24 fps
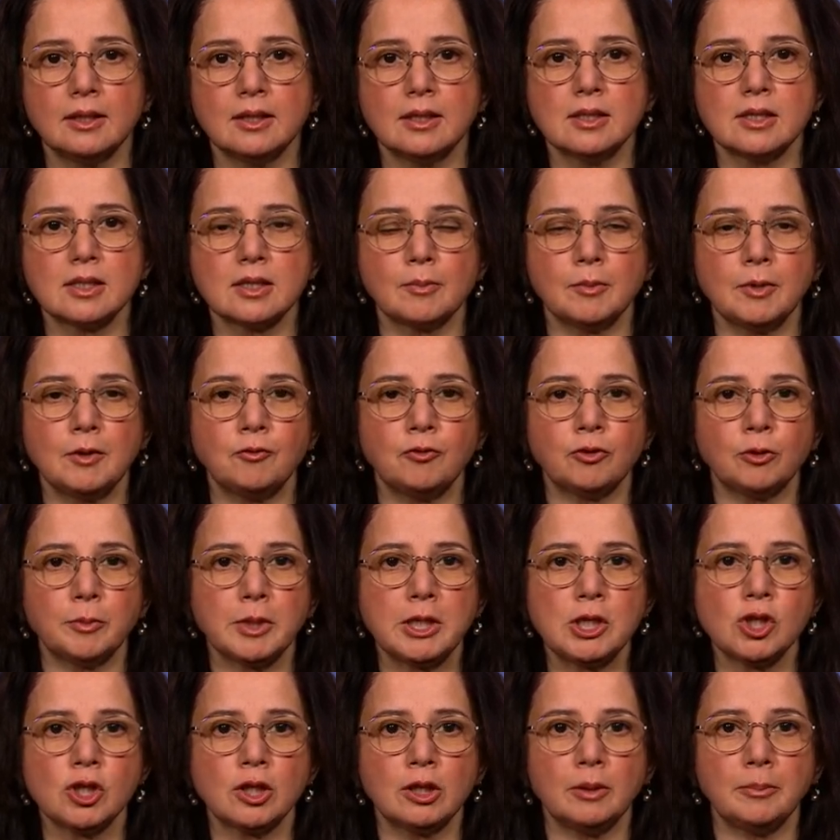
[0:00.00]
some
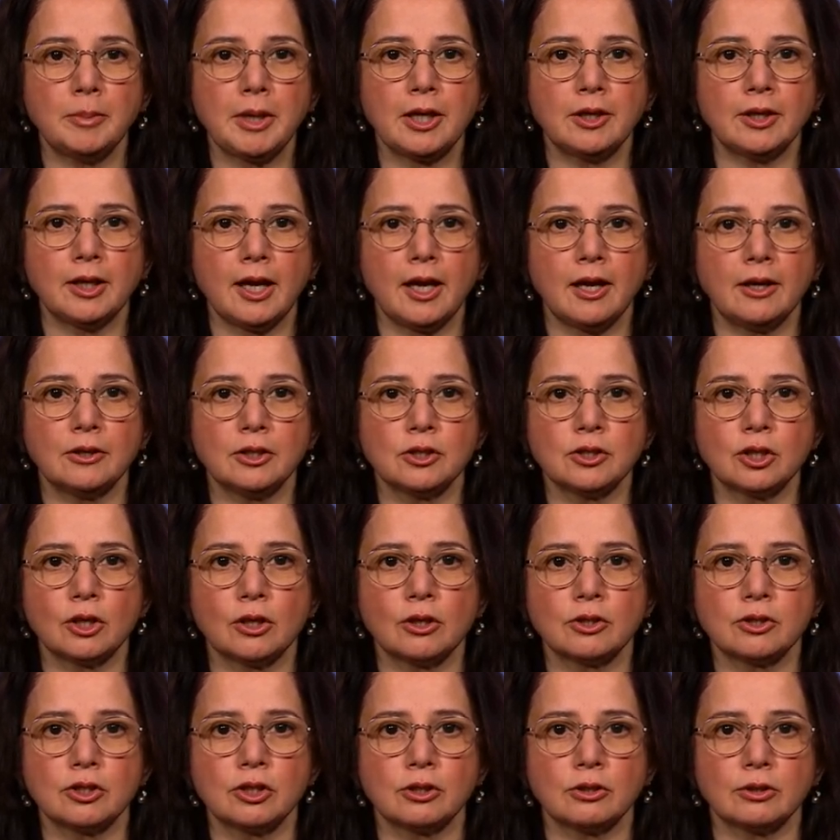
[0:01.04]
information about how to
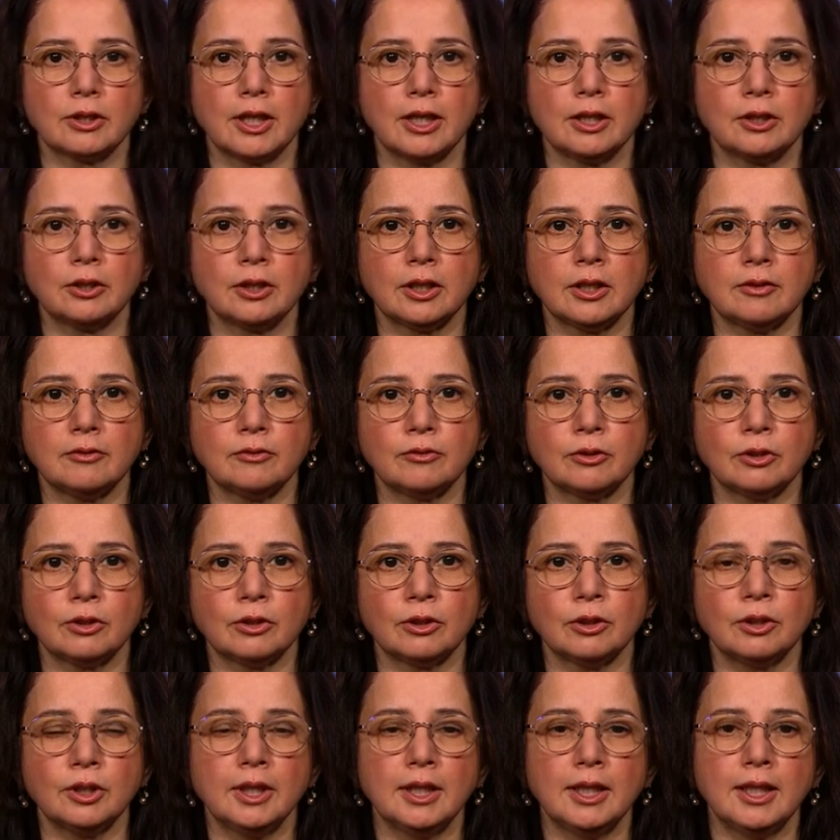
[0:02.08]
talk to your caregiver,
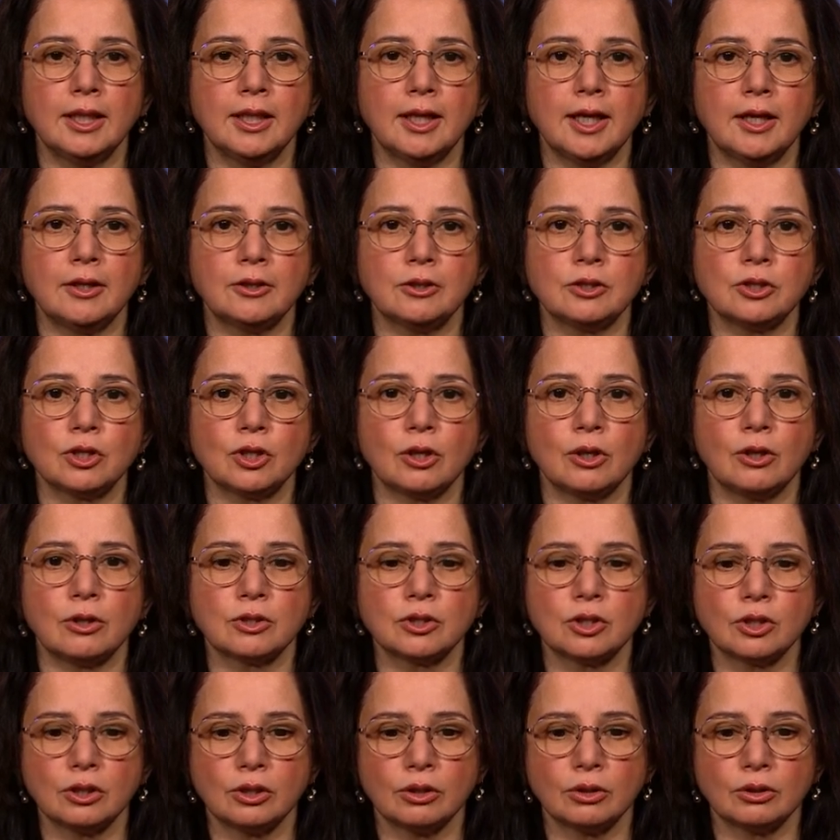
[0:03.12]
how to talk
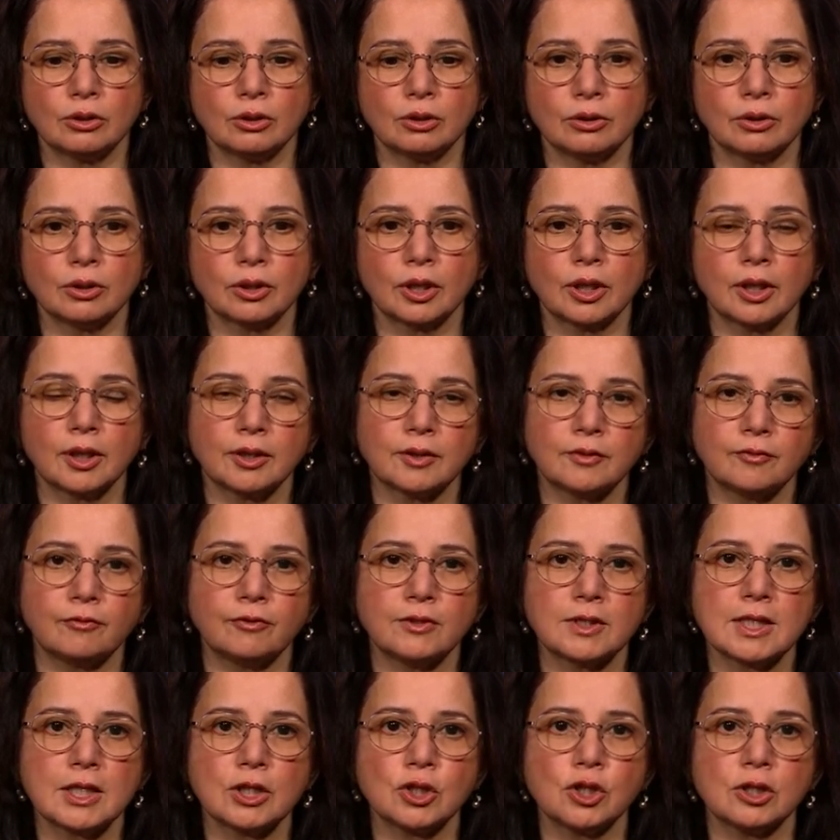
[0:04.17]
to your
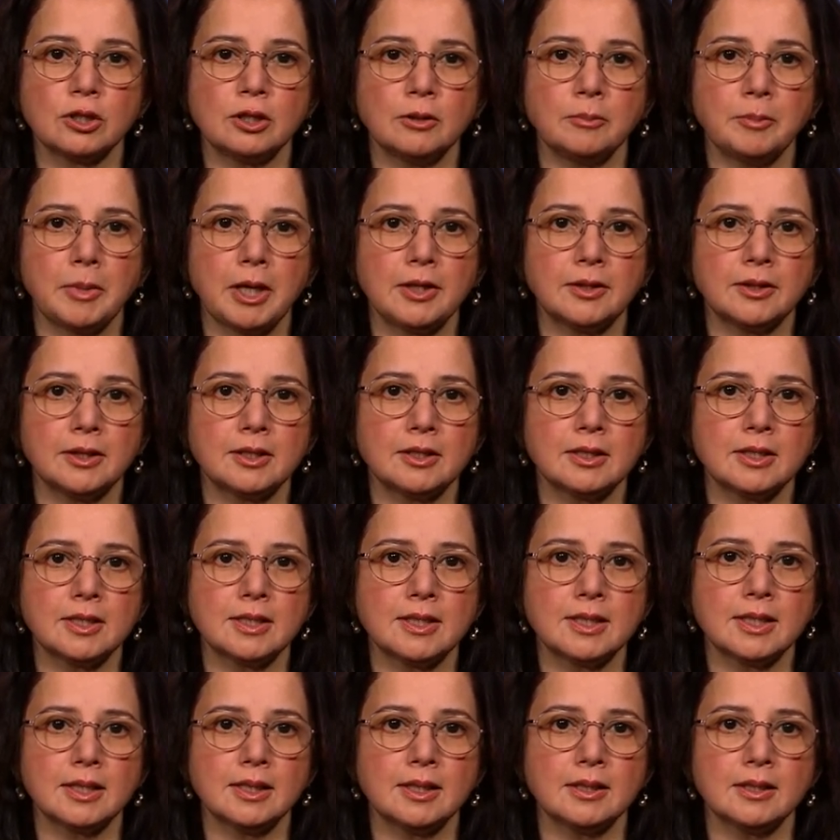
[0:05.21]
physician about the
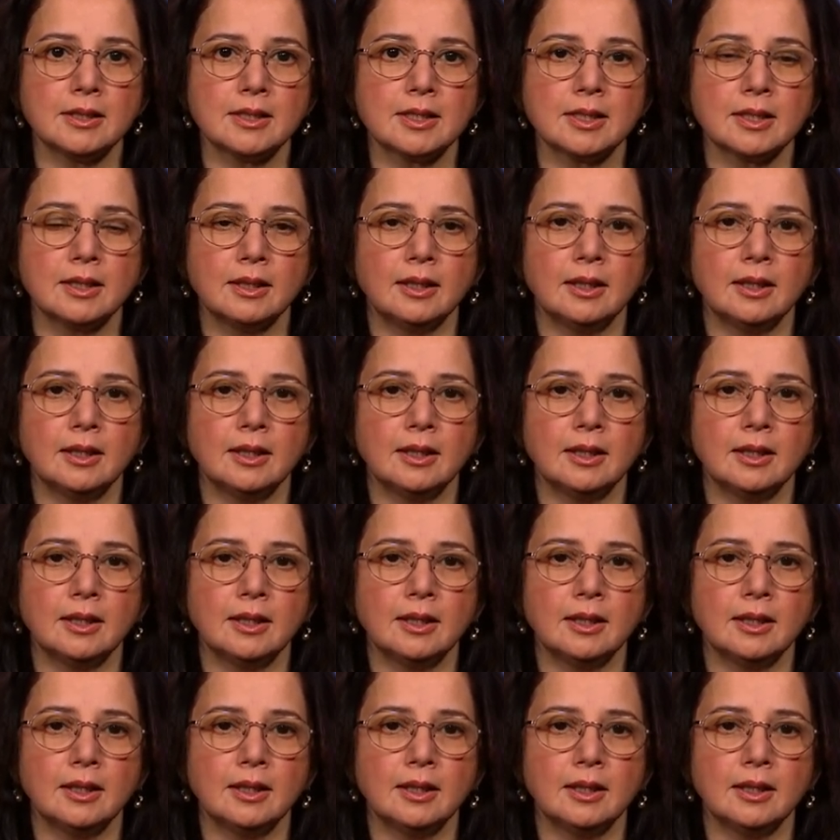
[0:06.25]
disease.